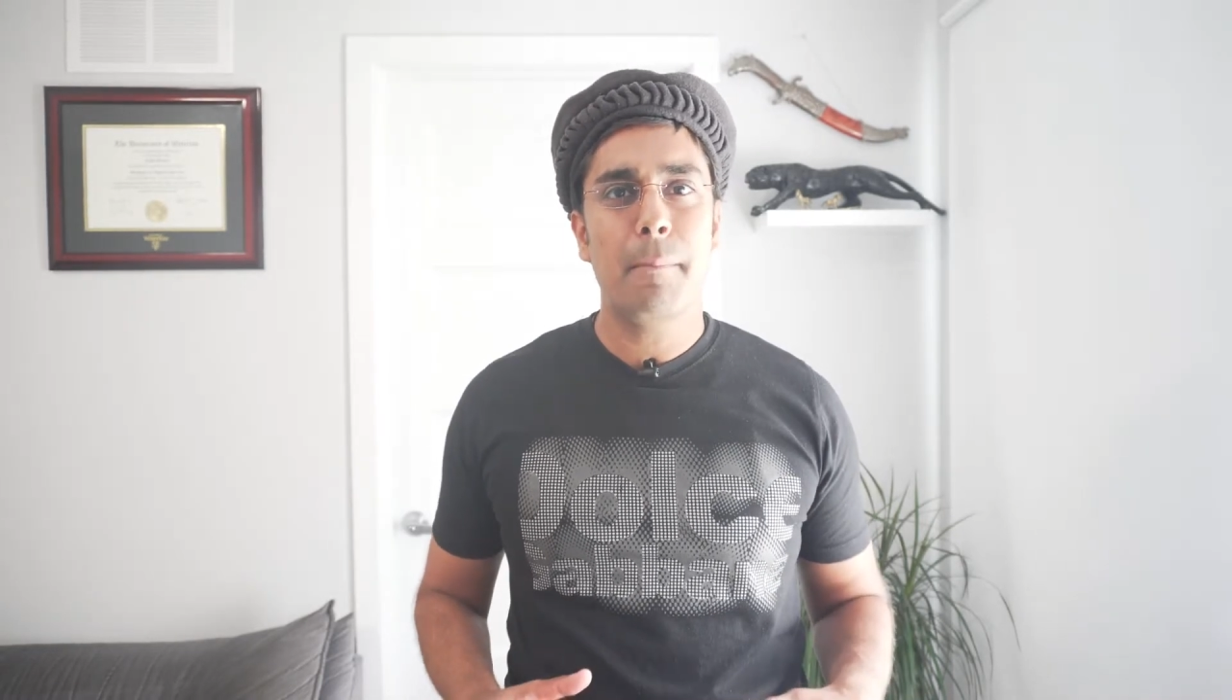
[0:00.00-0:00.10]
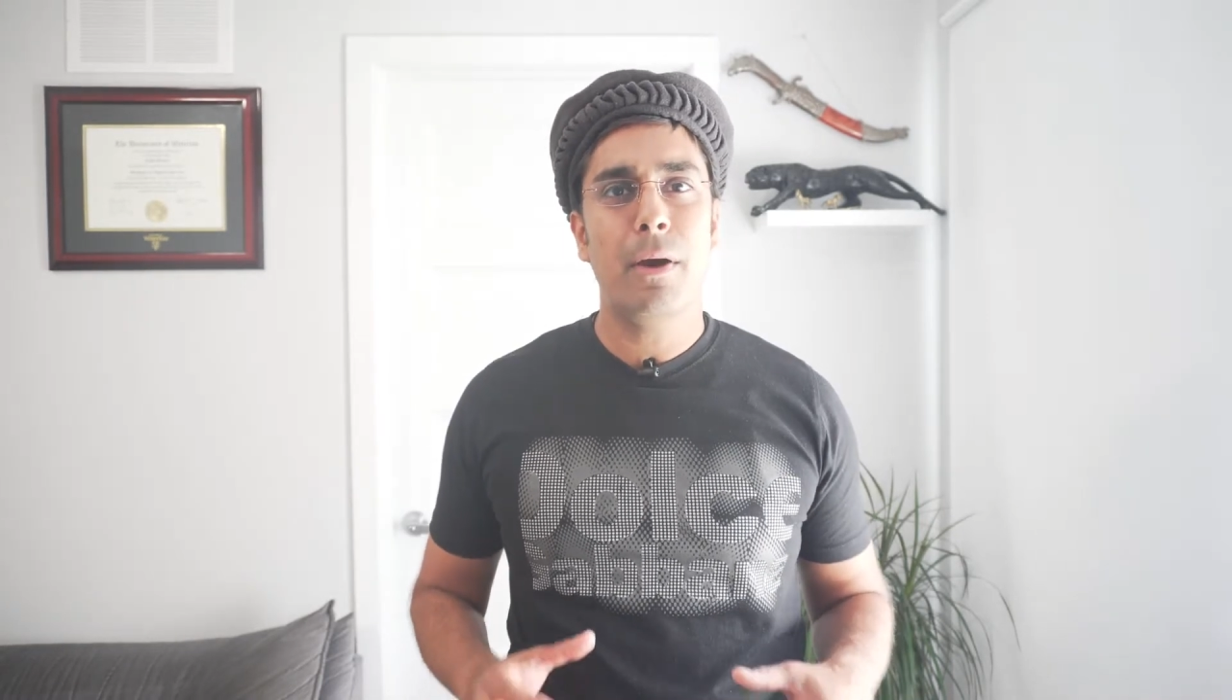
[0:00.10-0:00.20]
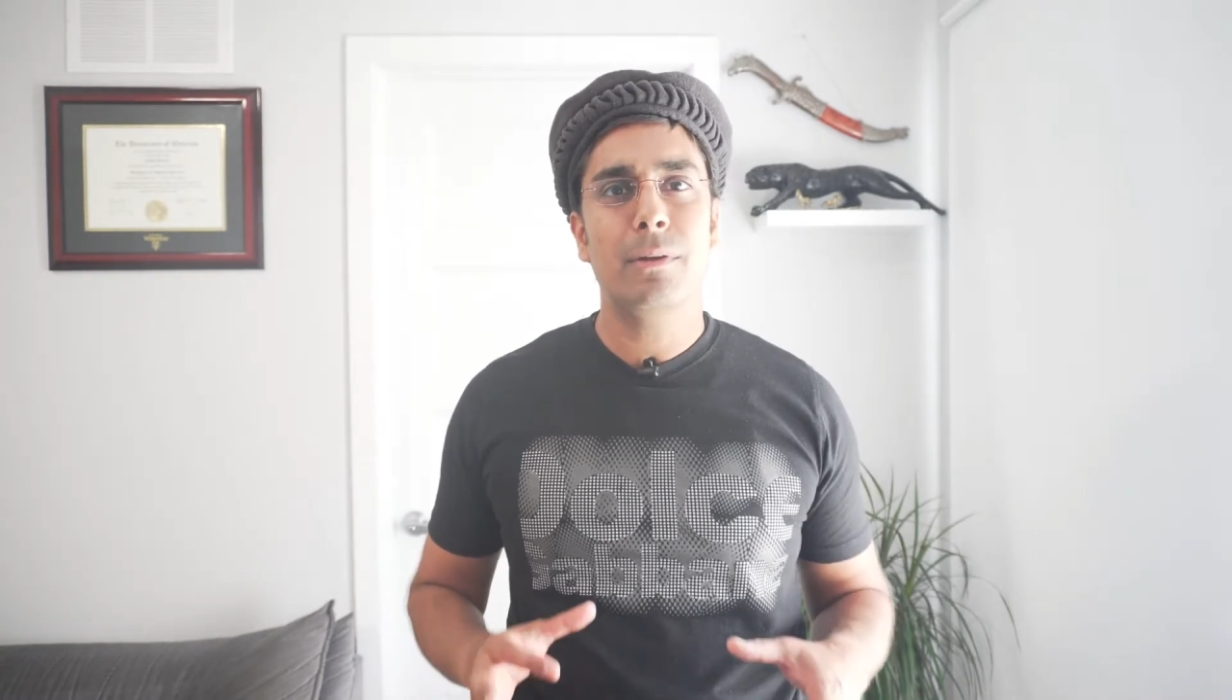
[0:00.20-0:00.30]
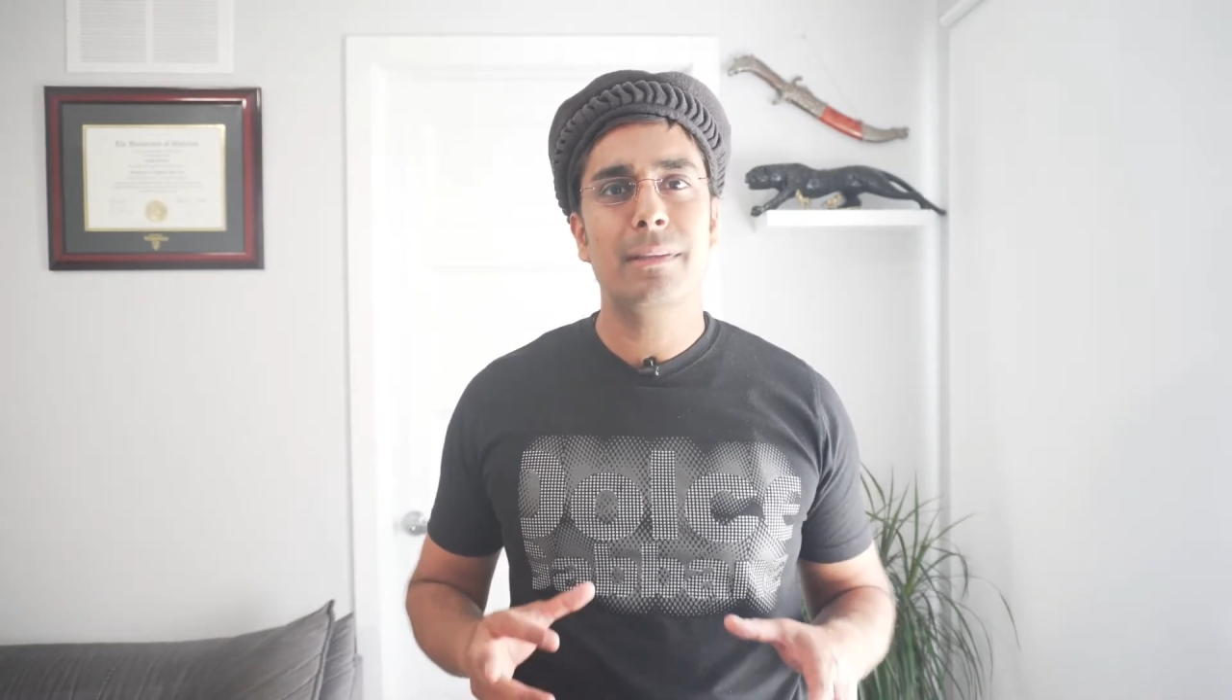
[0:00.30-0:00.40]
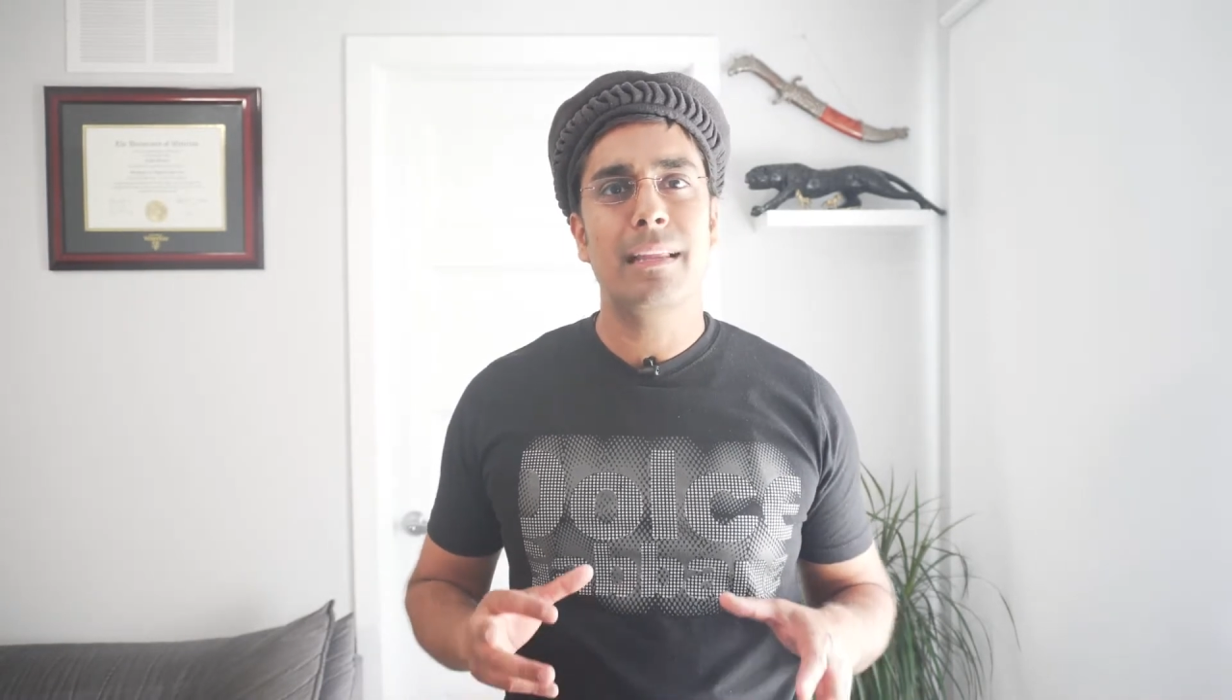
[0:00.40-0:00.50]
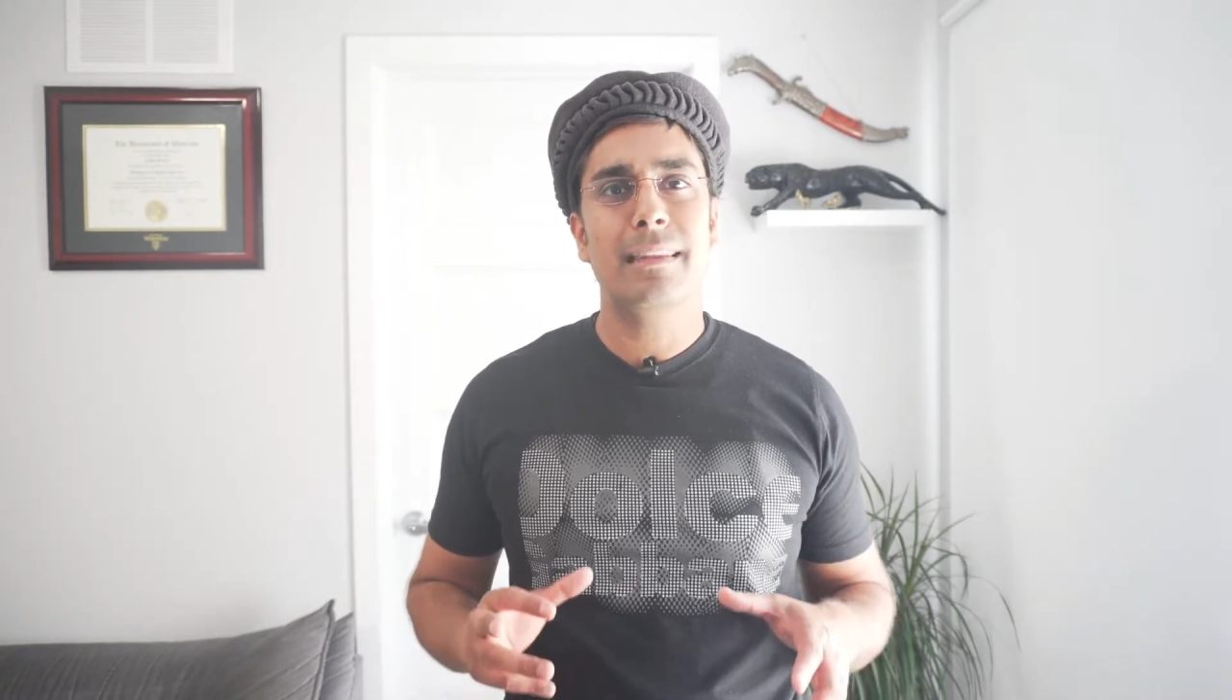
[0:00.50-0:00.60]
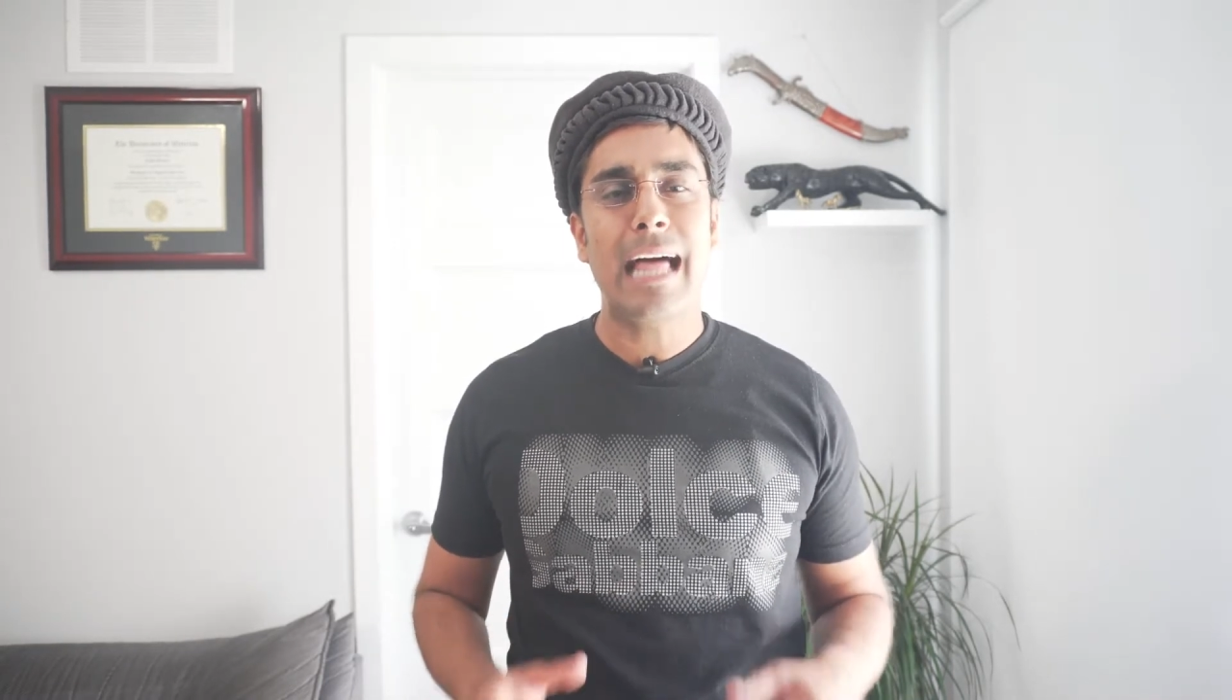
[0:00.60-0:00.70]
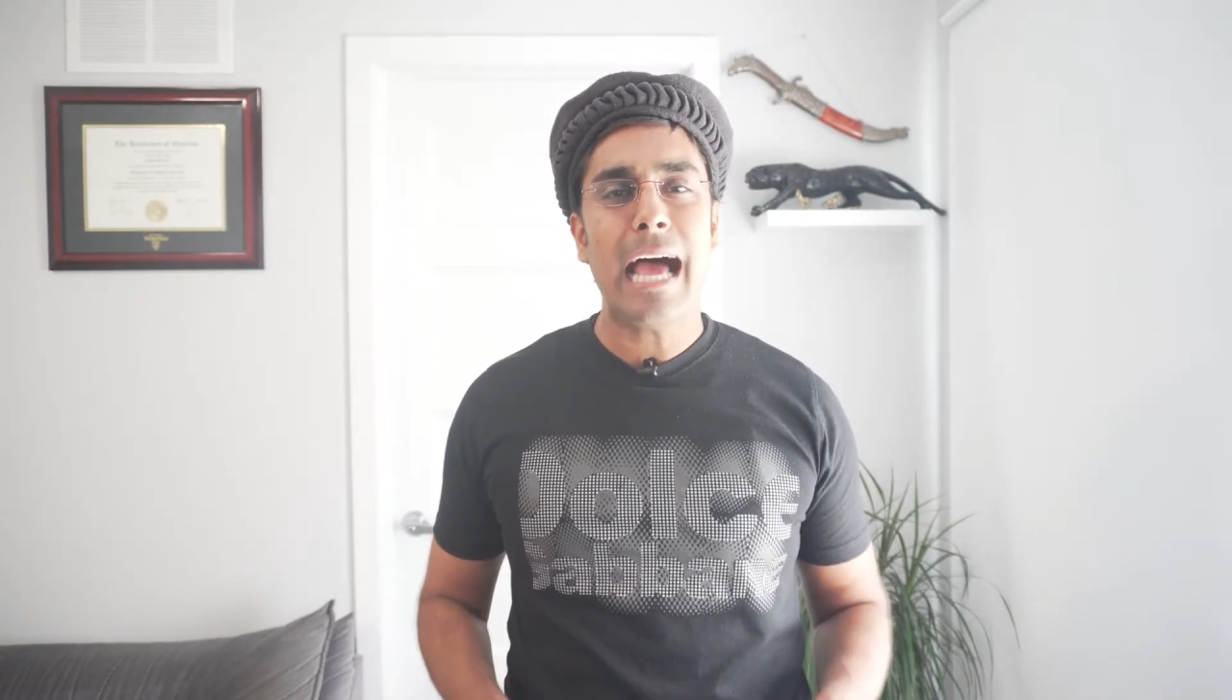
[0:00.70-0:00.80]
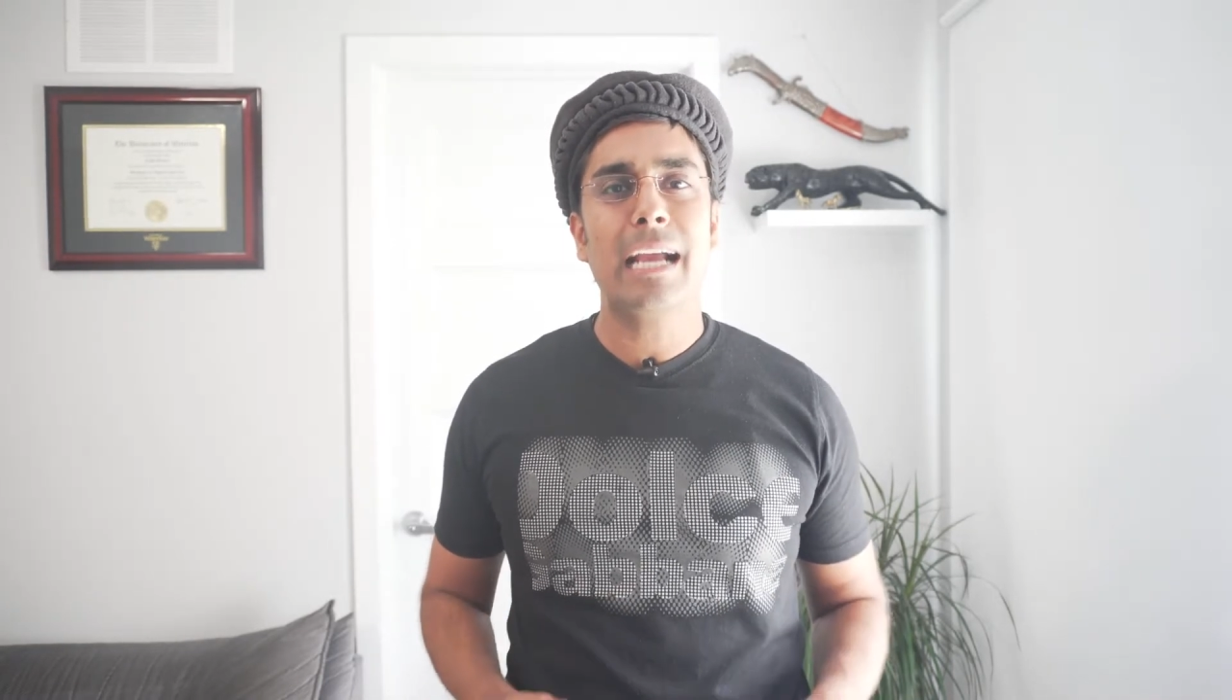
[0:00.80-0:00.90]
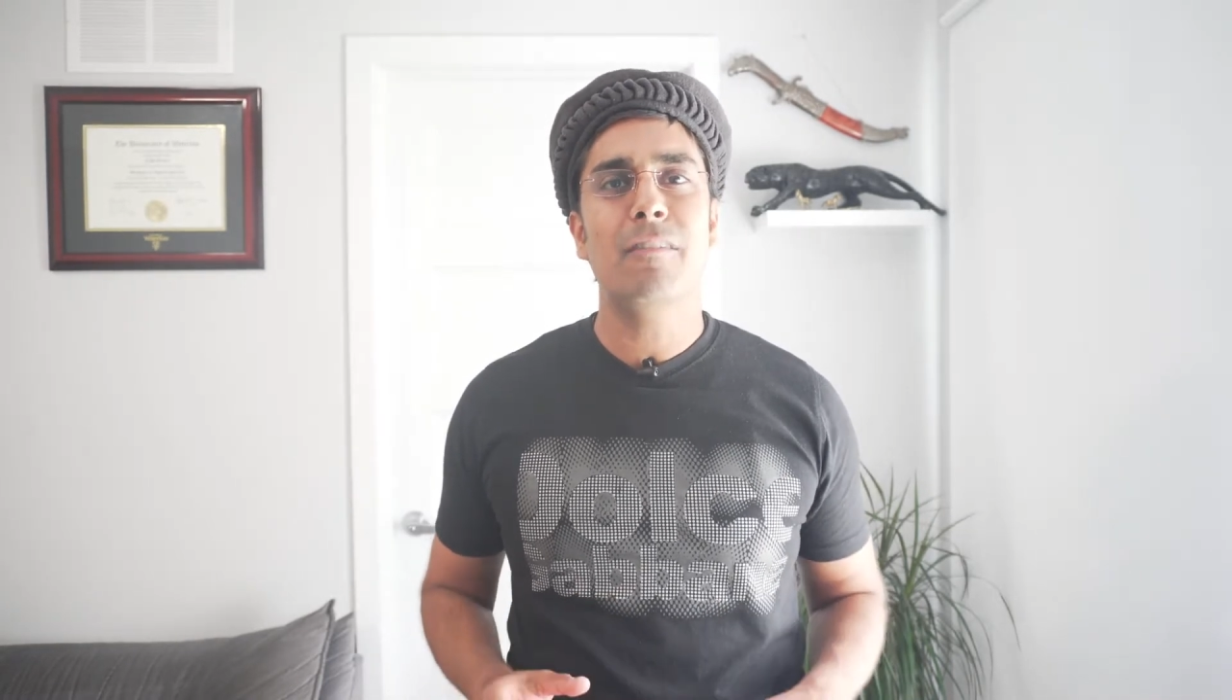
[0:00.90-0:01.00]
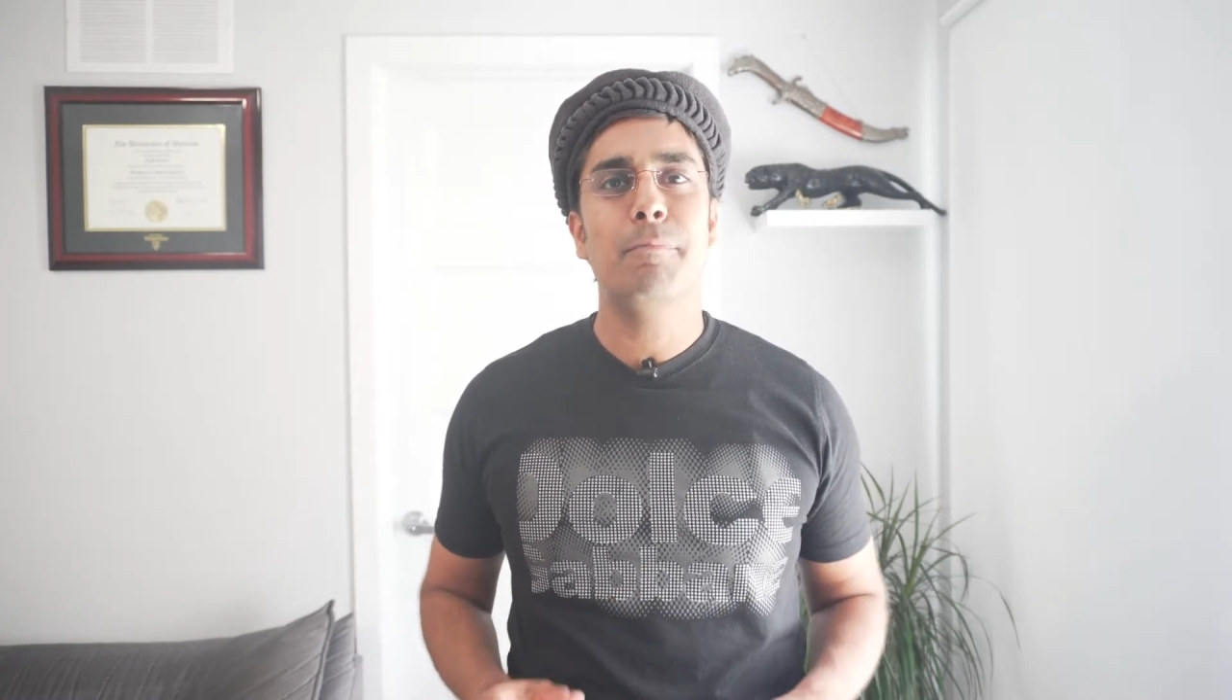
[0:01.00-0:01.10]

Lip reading: about the lack